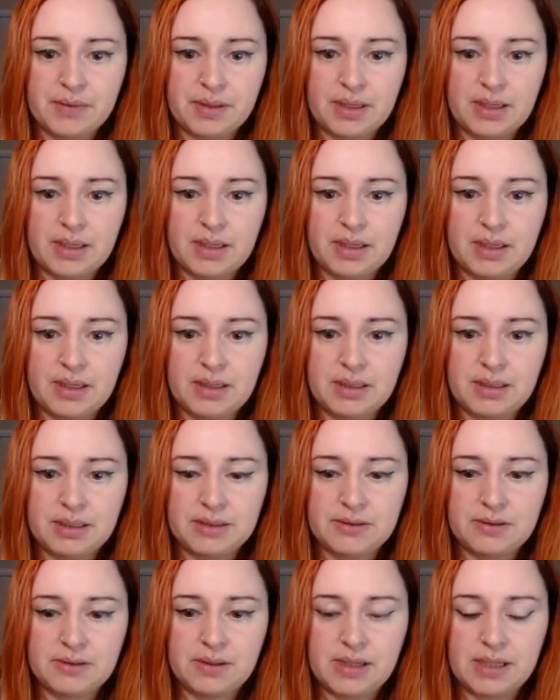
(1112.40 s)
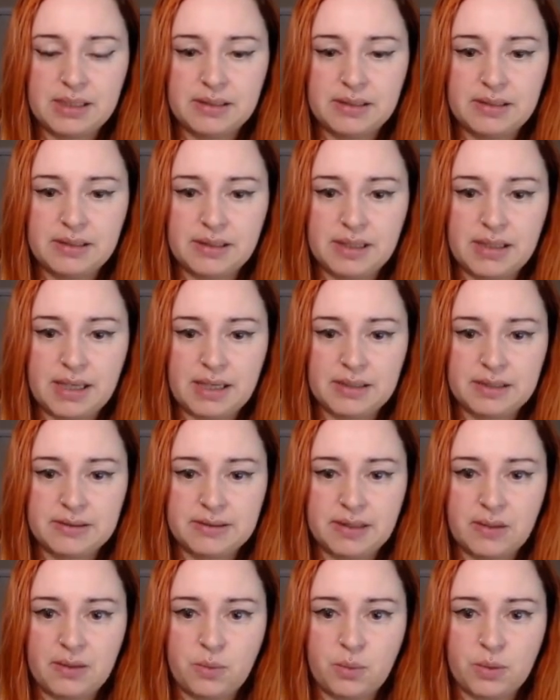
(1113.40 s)
Is there anything else
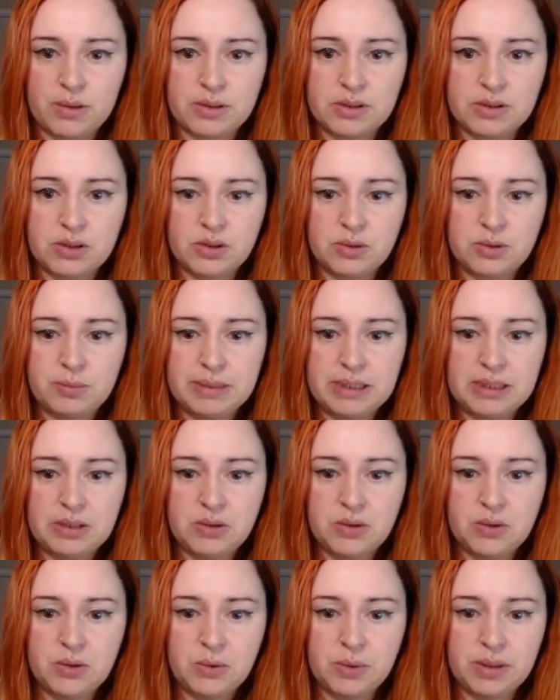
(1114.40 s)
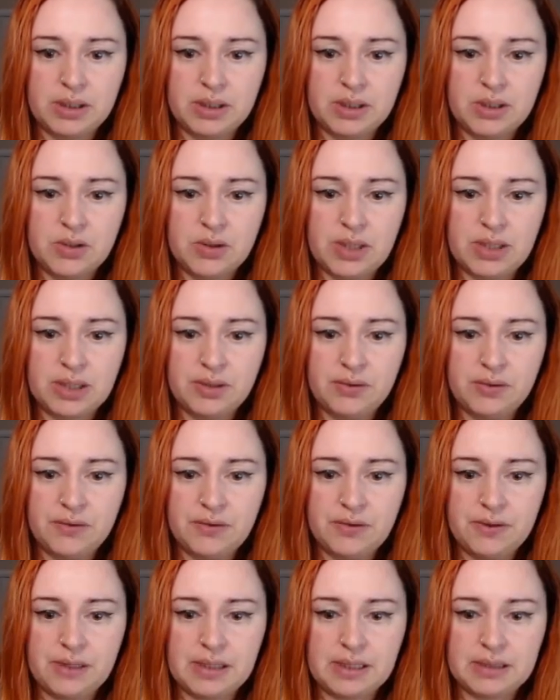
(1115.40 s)
I want to be doing here? I don't
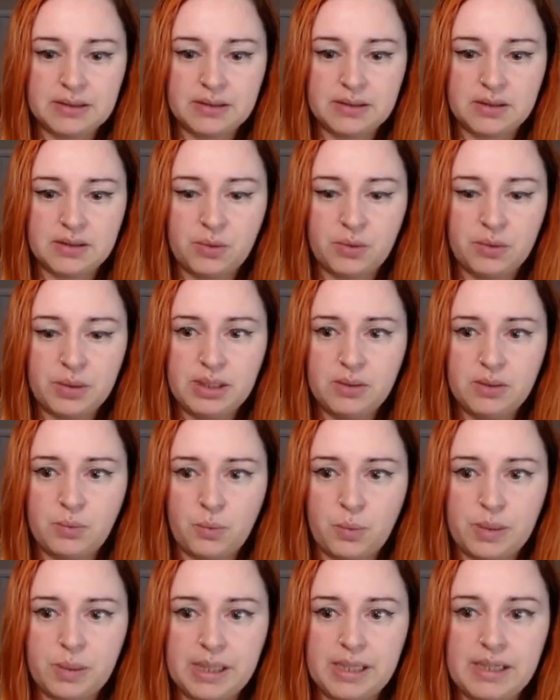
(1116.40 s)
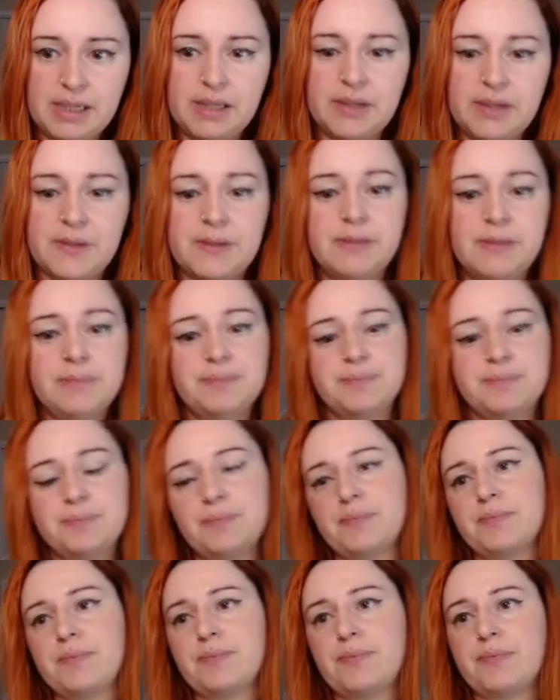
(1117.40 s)
think so. We can wait here.
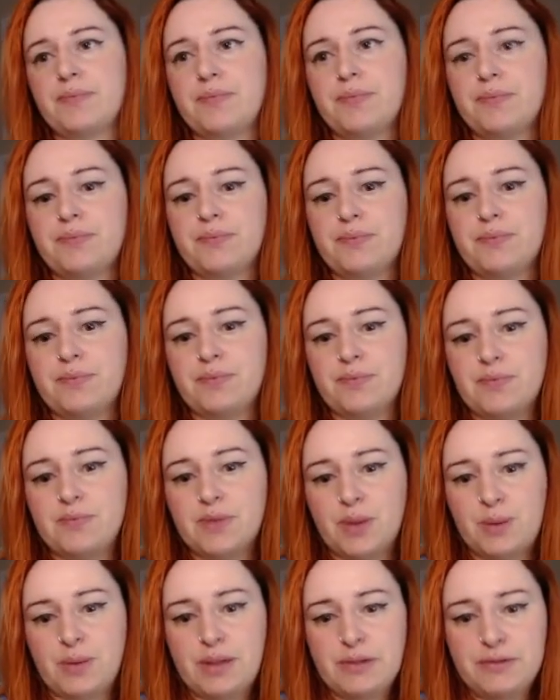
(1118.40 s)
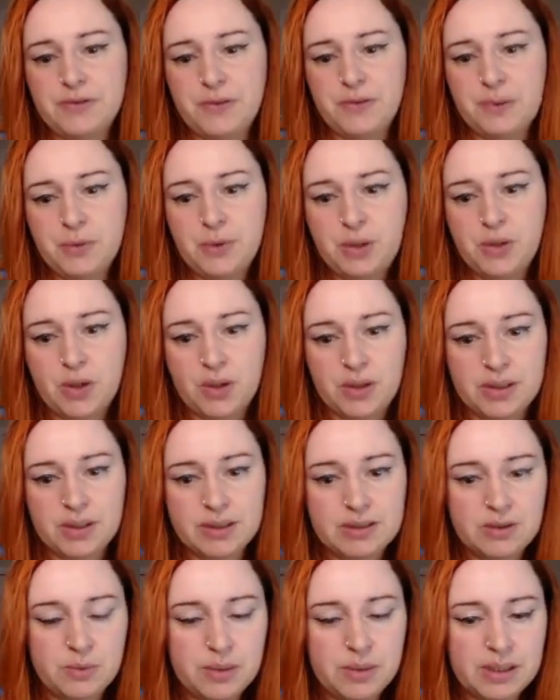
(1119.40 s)
We have 2 coins,
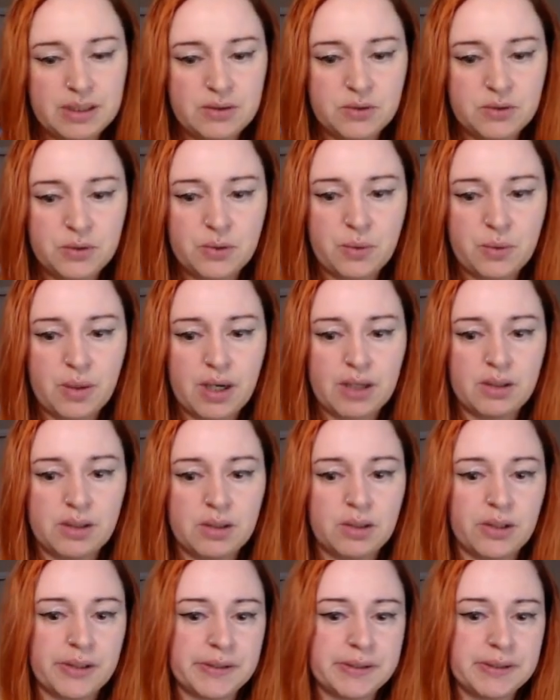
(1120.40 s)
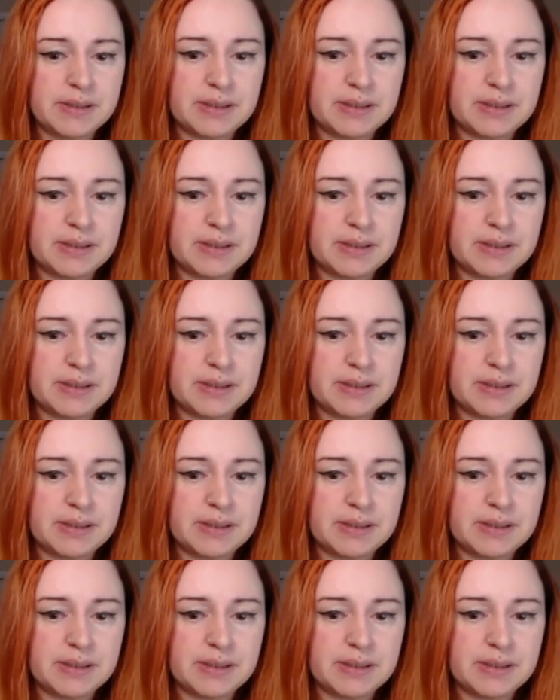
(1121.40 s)
so we can do quite a lot.